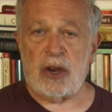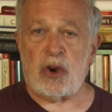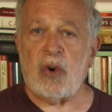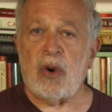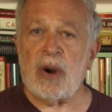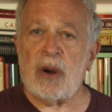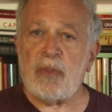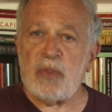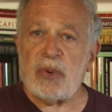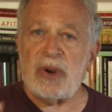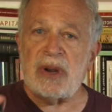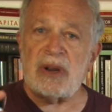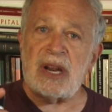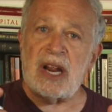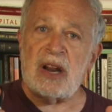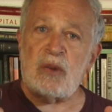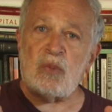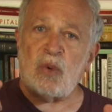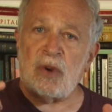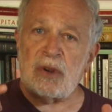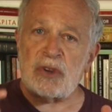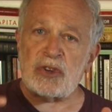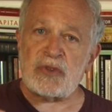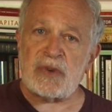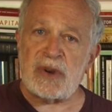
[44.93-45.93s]
Corporate
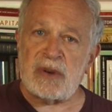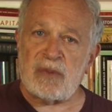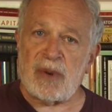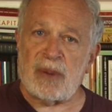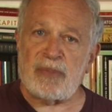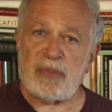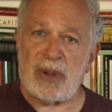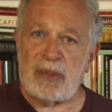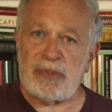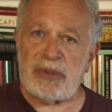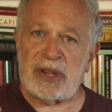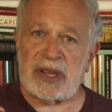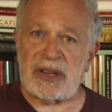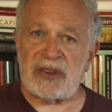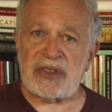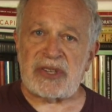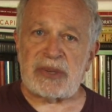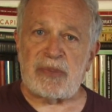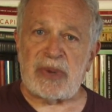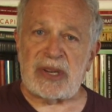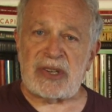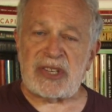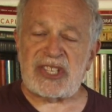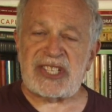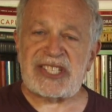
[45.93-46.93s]
and Wall Street
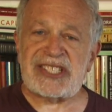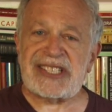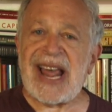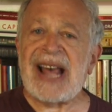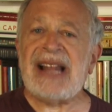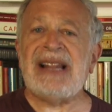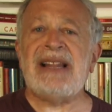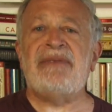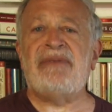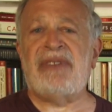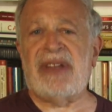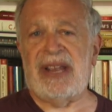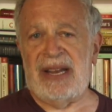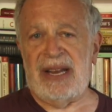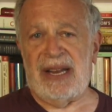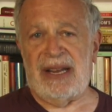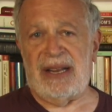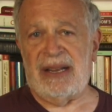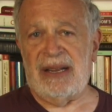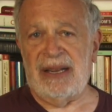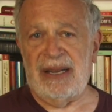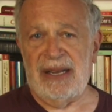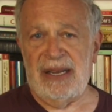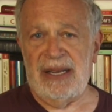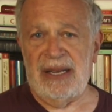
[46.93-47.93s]
Republicans have been
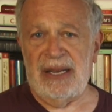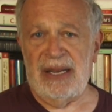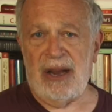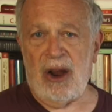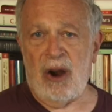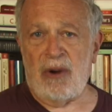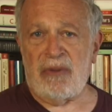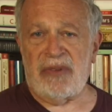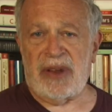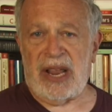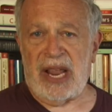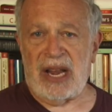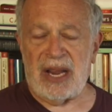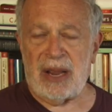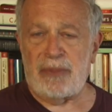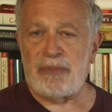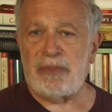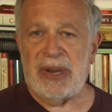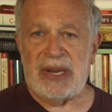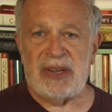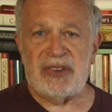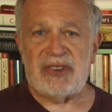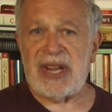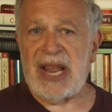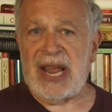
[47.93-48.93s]
salivating over getting a
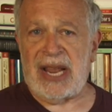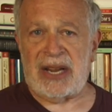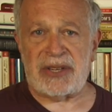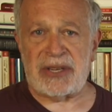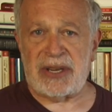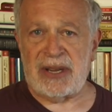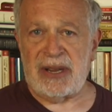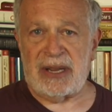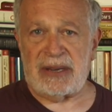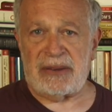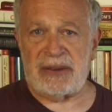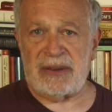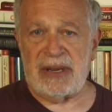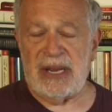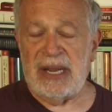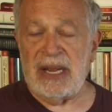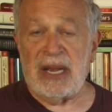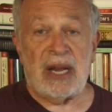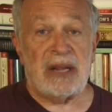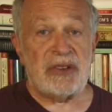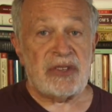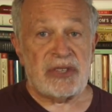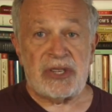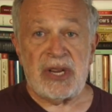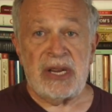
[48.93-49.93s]
big tax cut
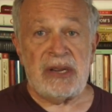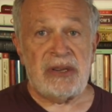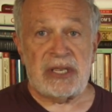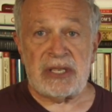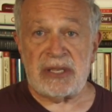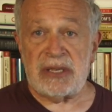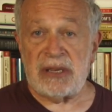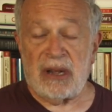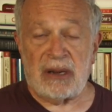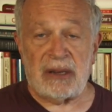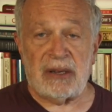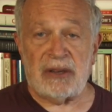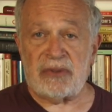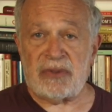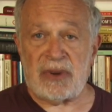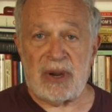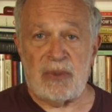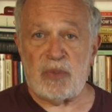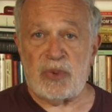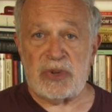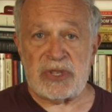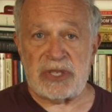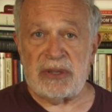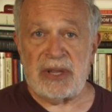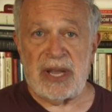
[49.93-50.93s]
since Donald
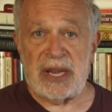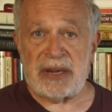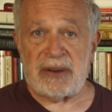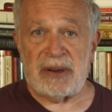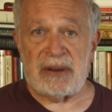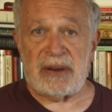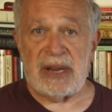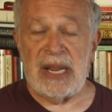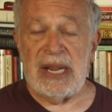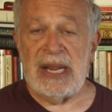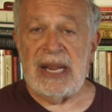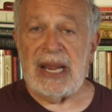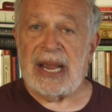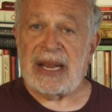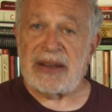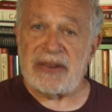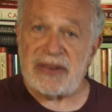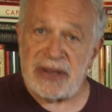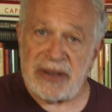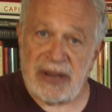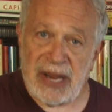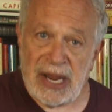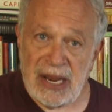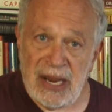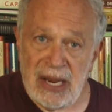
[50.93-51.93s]
Trump was elected.
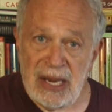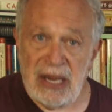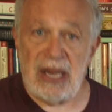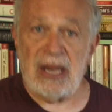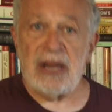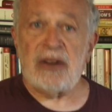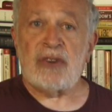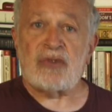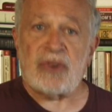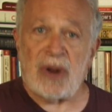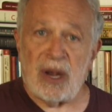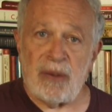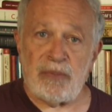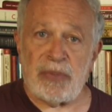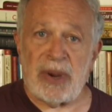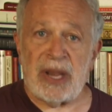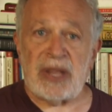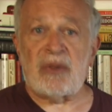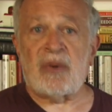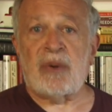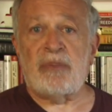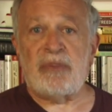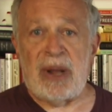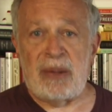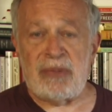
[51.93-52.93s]
And today, Trump
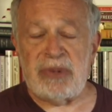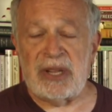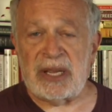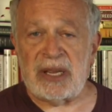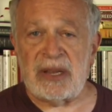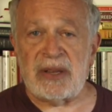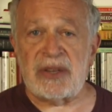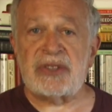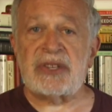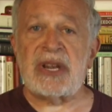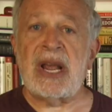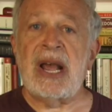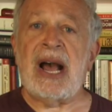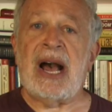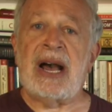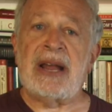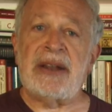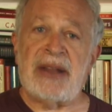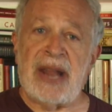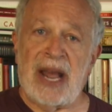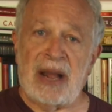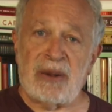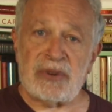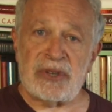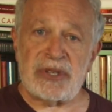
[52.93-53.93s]
and the Republicans
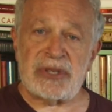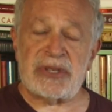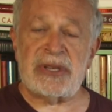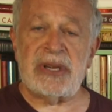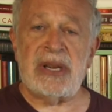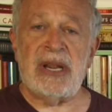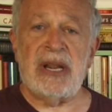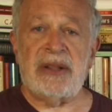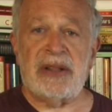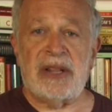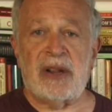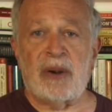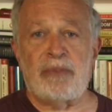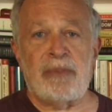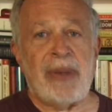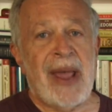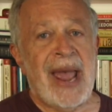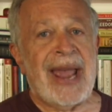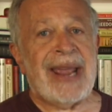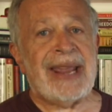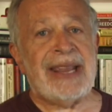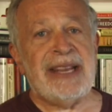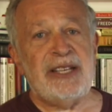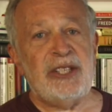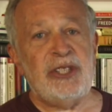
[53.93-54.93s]
announced their
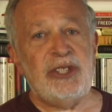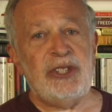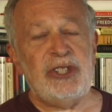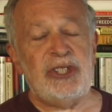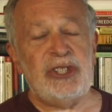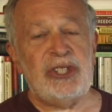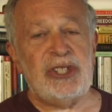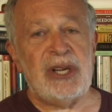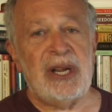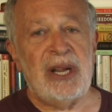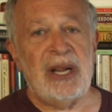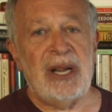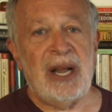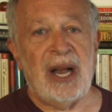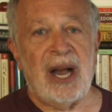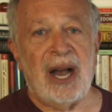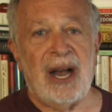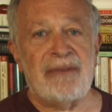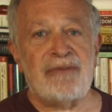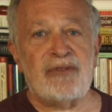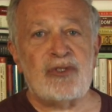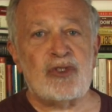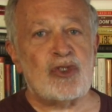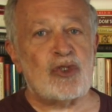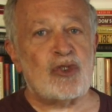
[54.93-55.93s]
package
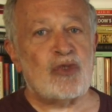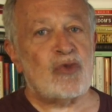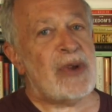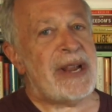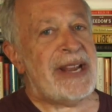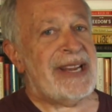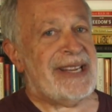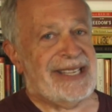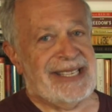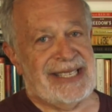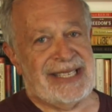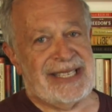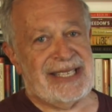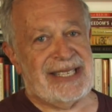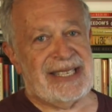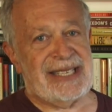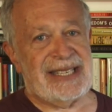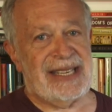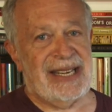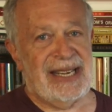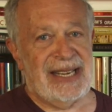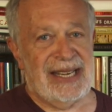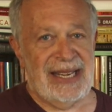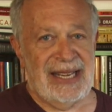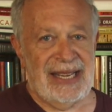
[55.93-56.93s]
of
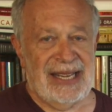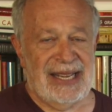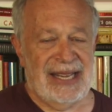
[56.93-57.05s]
treats.